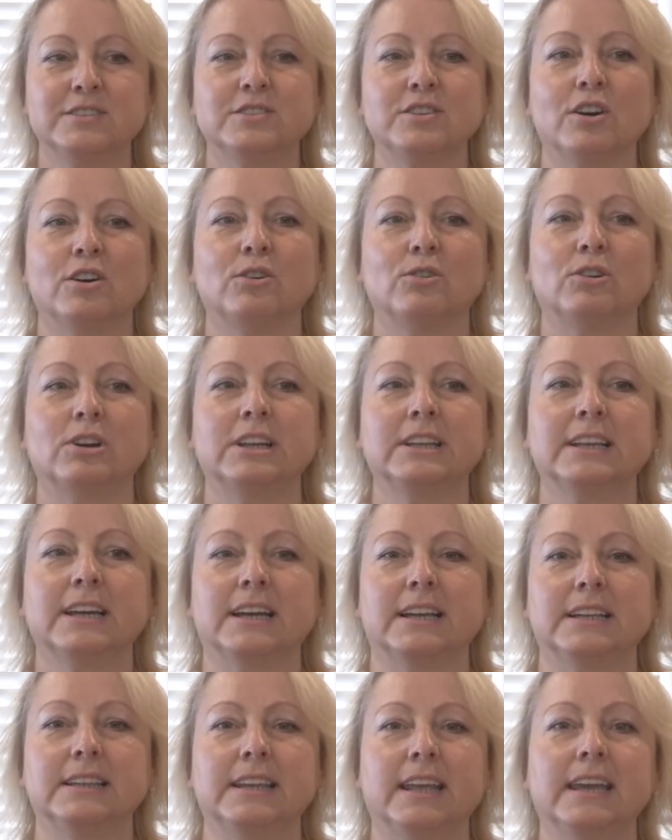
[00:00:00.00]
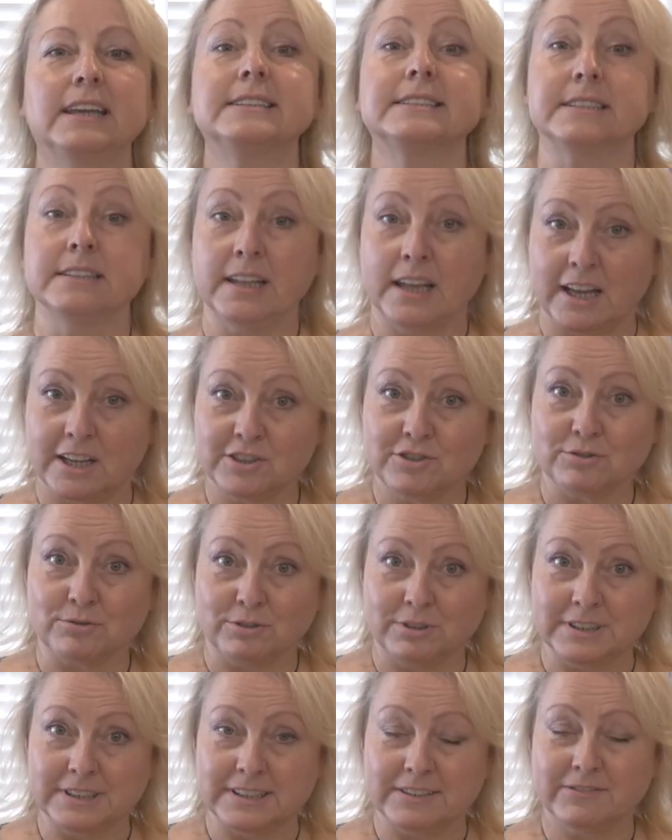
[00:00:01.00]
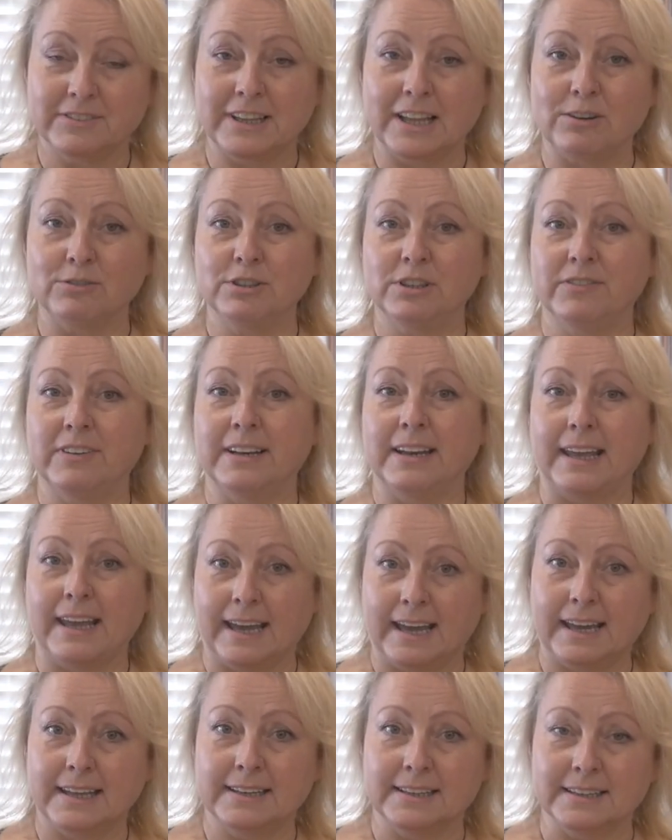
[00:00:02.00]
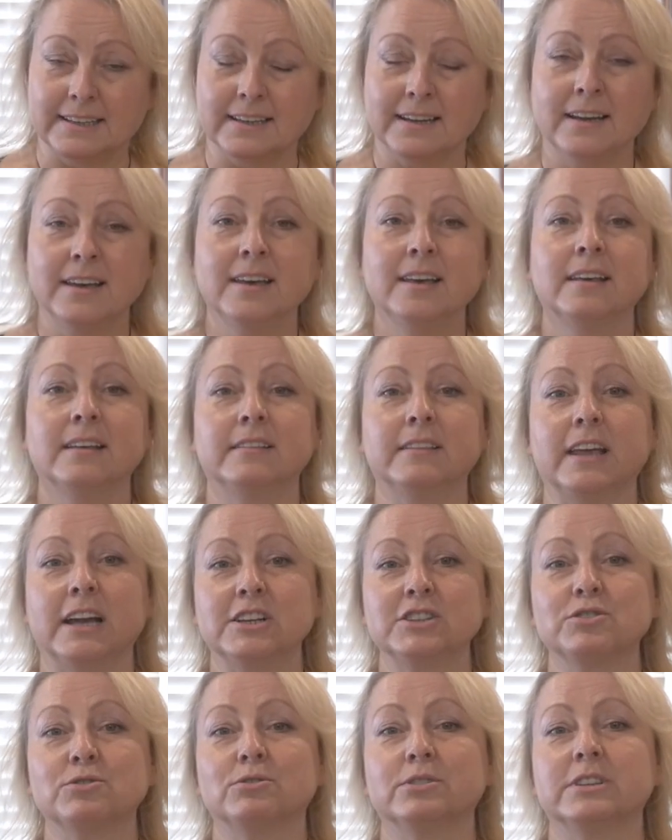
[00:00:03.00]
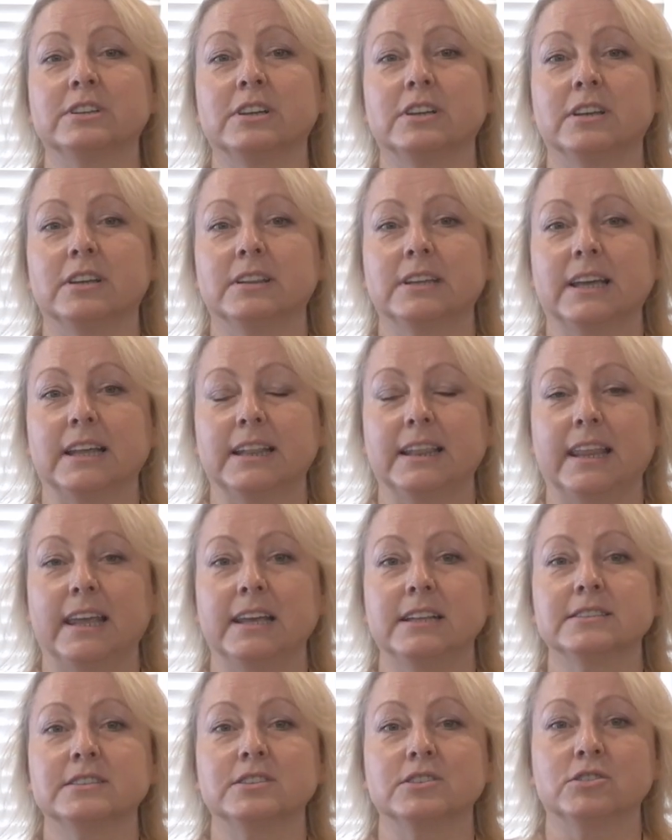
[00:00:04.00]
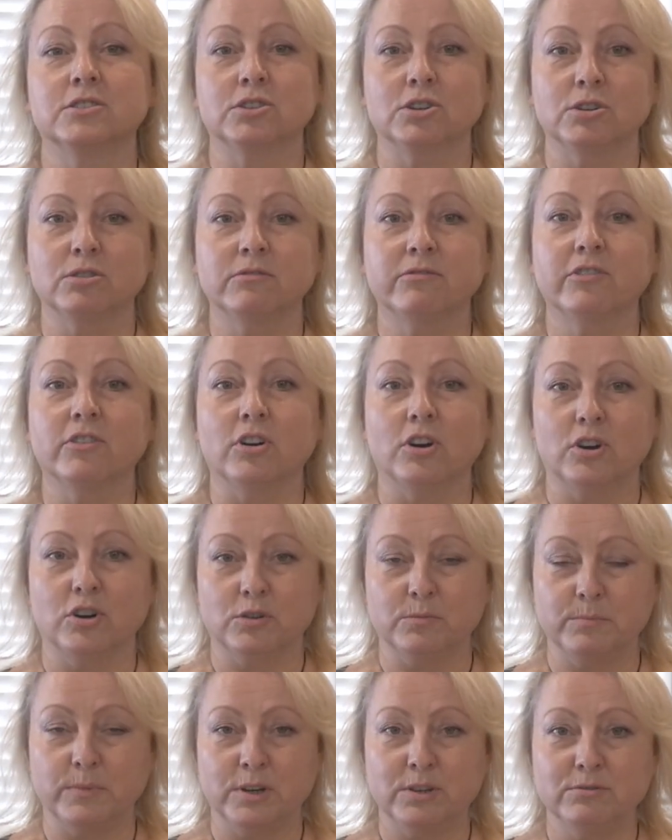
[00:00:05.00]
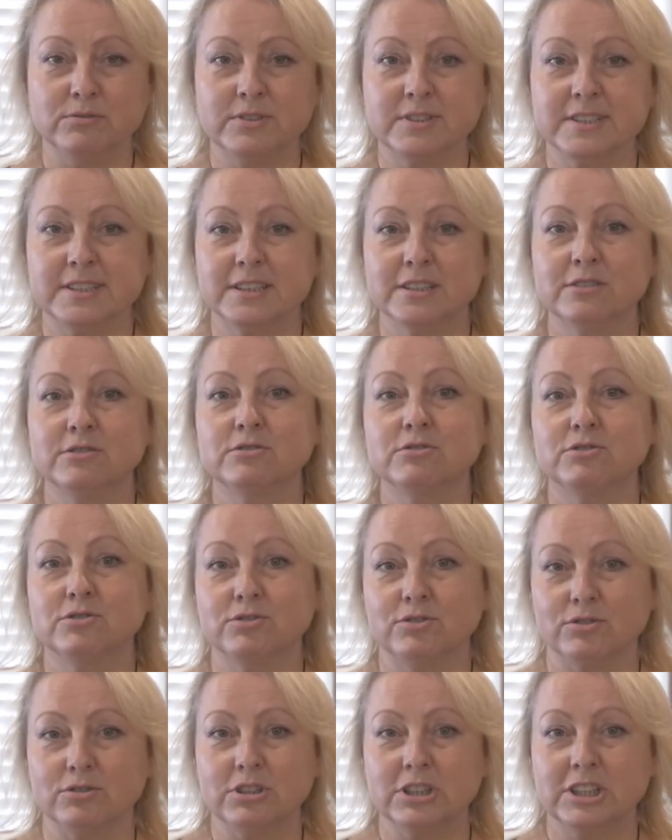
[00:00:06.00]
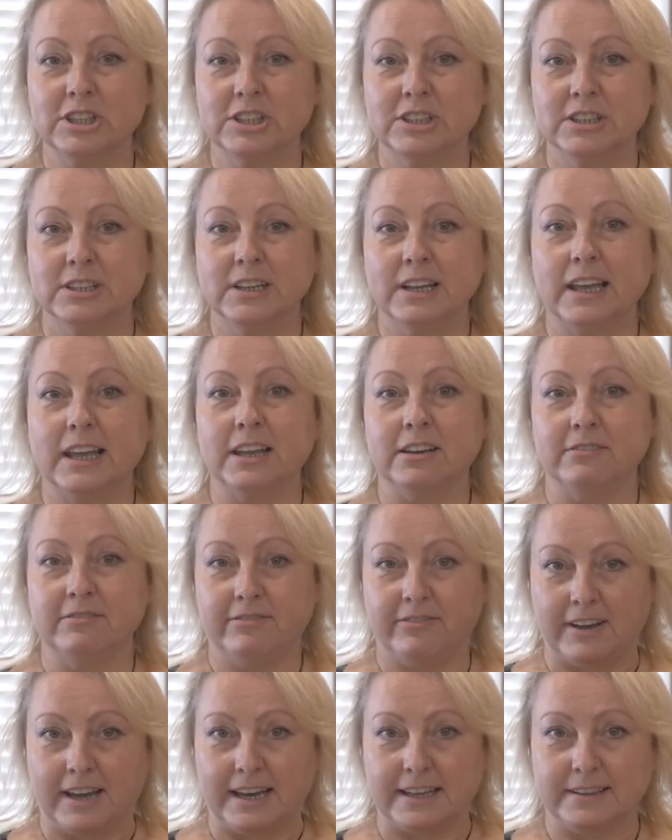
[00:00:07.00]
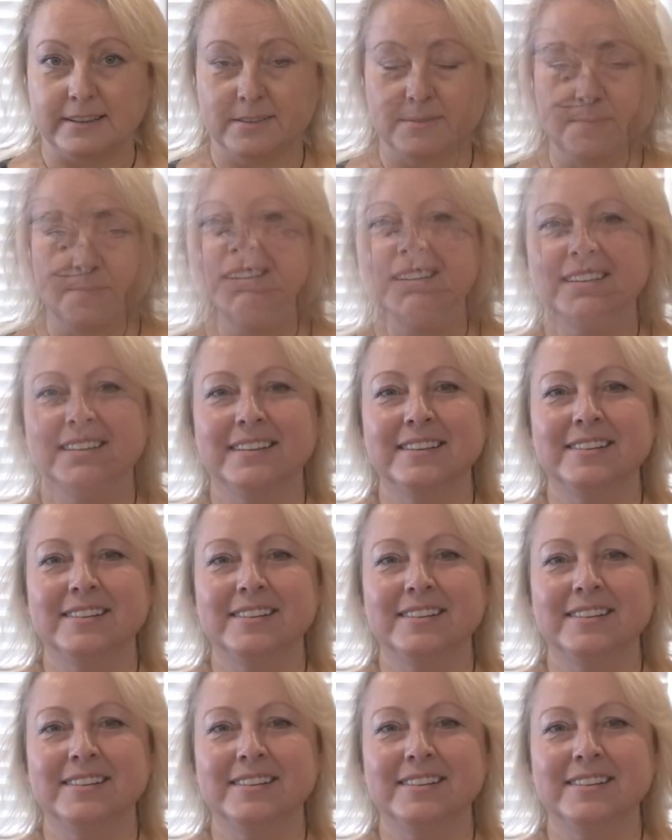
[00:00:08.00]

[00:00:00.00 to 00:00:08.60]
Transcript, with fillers: So it contains naturally, without even adding, naturally it contains growth hormones, sugar, and fat.